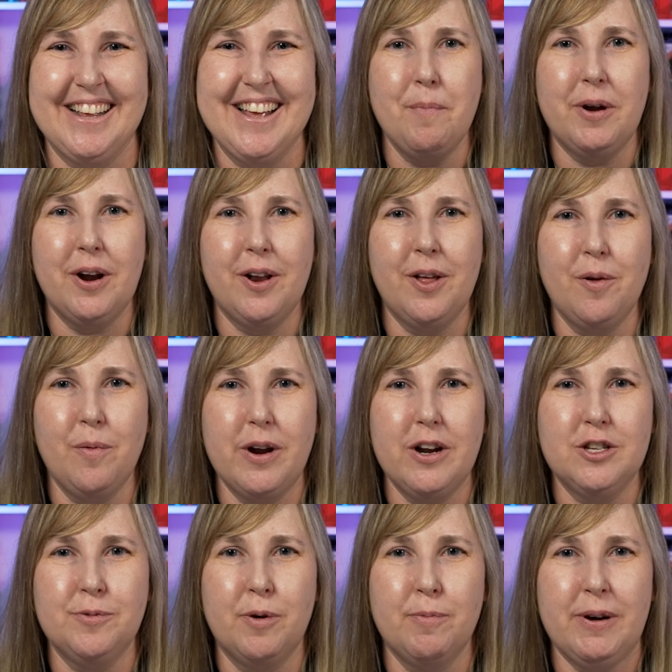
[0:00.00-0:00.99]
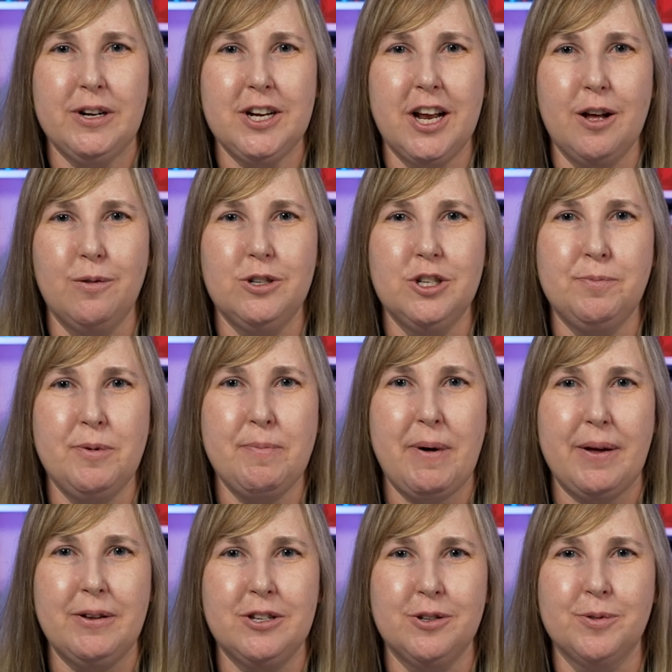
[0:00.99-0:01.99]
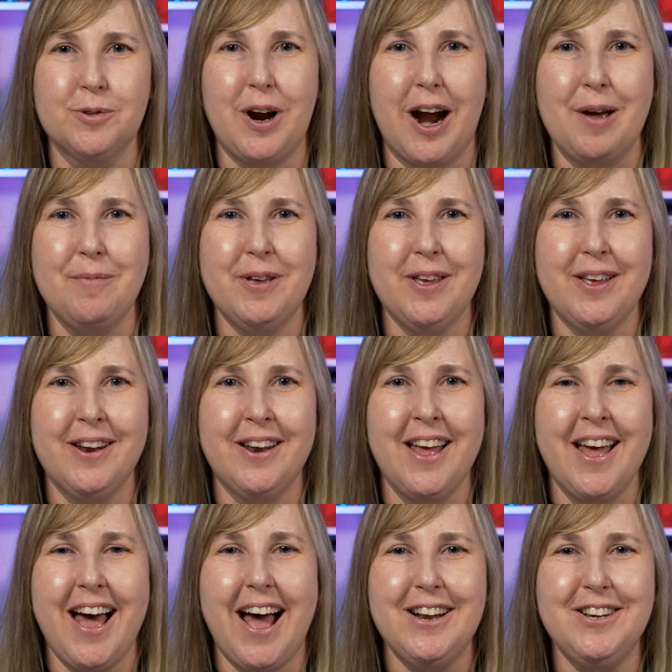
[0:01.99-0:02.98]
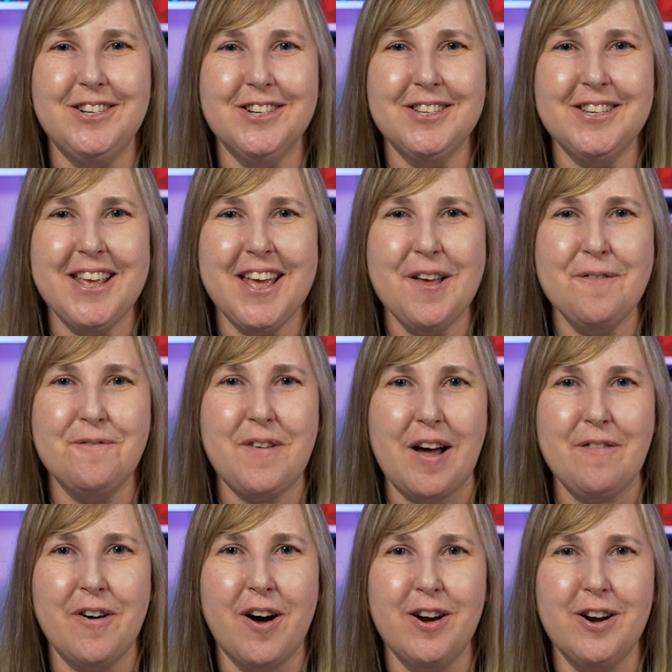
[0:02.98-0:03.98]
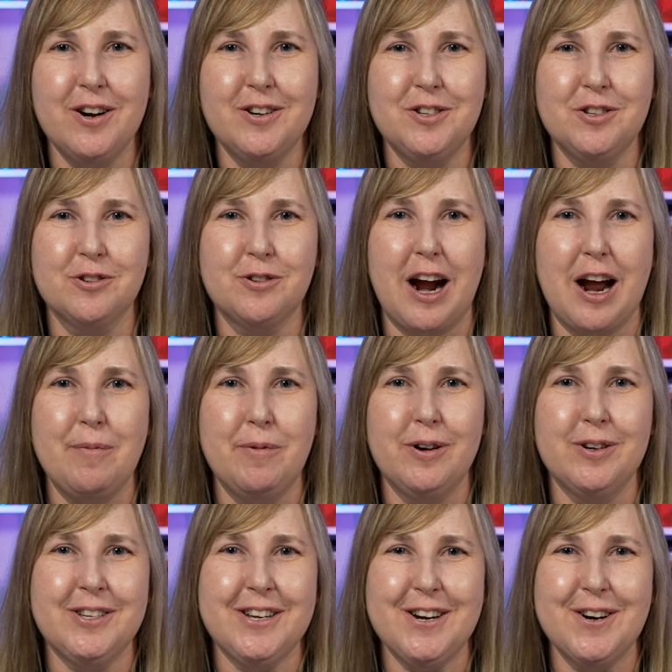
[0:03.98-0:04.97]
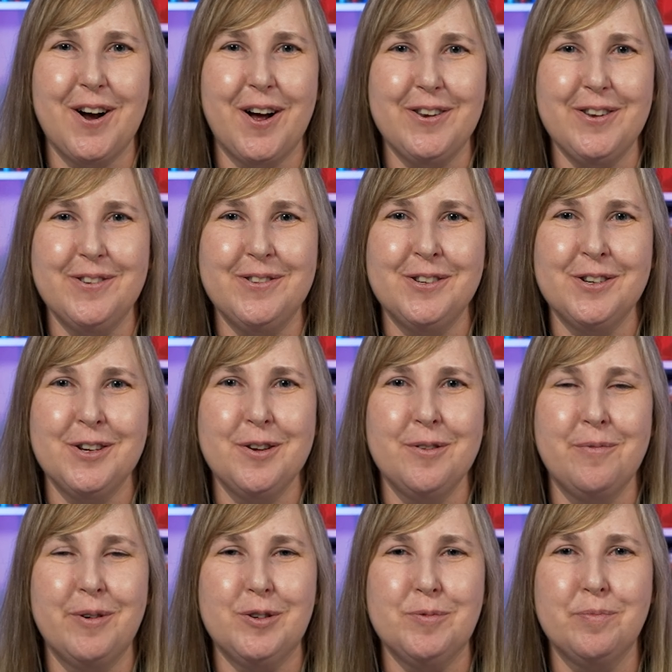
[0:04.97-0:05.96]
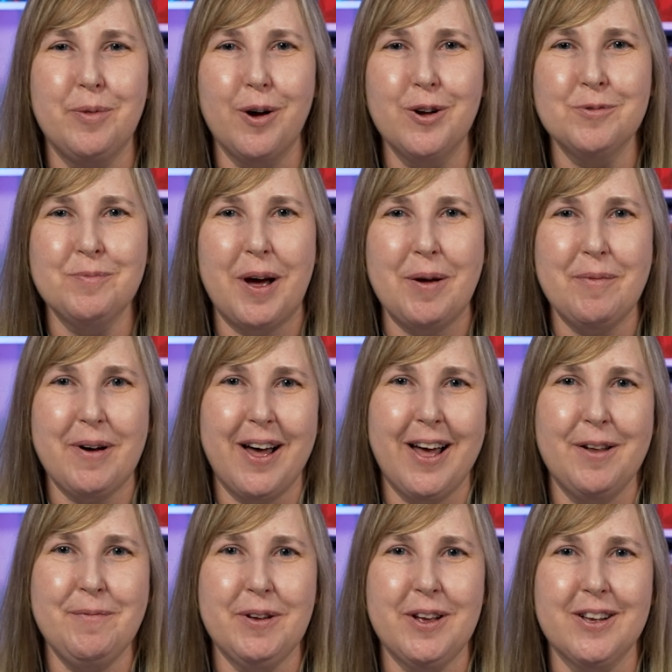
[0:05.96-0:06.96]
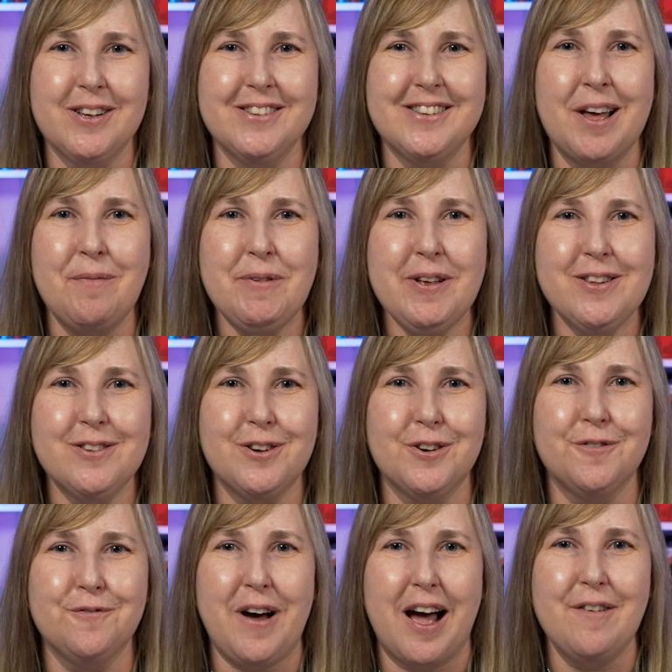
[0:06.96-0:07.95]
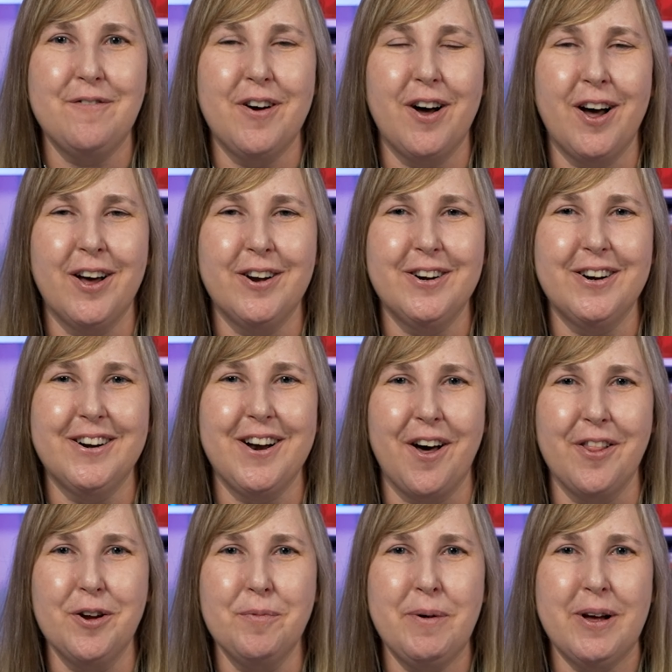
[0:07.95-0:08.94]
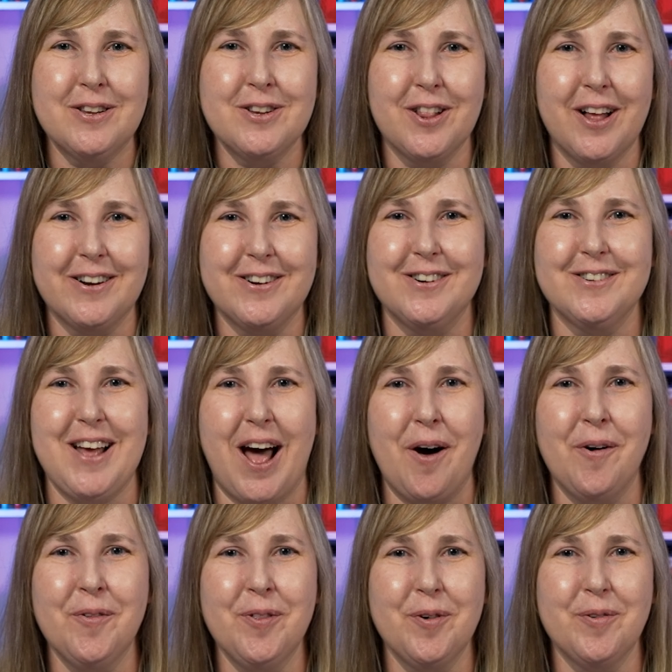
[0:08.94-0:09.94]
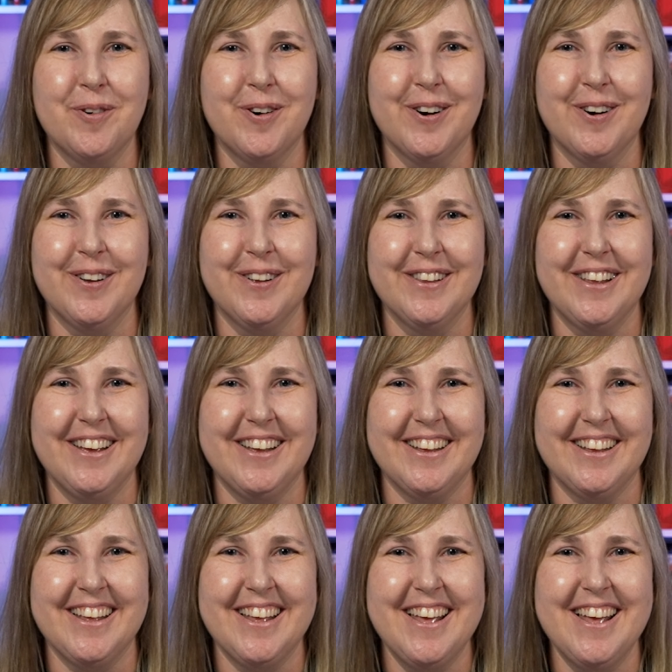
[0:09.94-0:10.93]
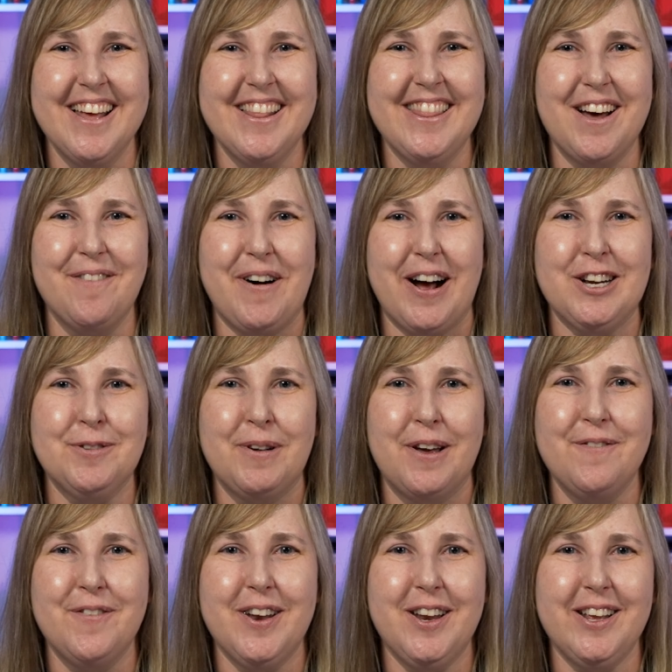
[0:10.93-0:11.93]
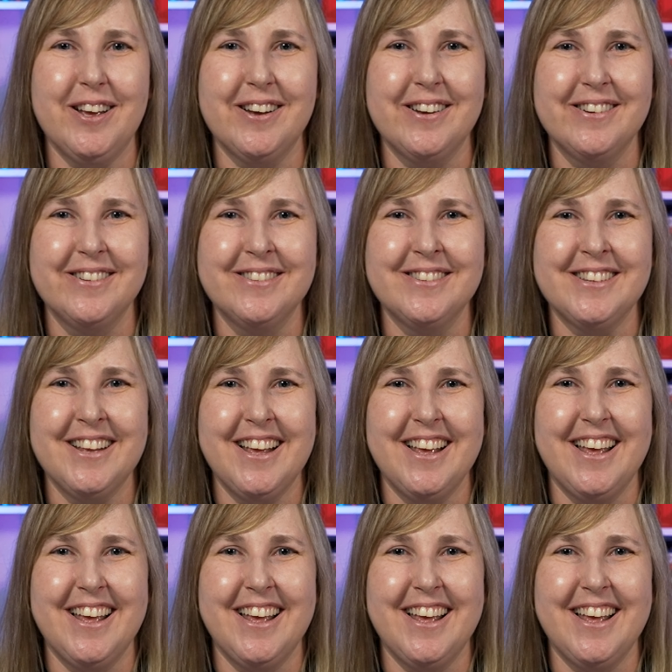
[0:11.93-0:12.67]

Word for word: But another way to support my channel would just be by subscribing. I just hit 500 subscribers here on YouTube, which blows my mind, because that means there's 500 other PEZ collectors out in the world that watch my videos.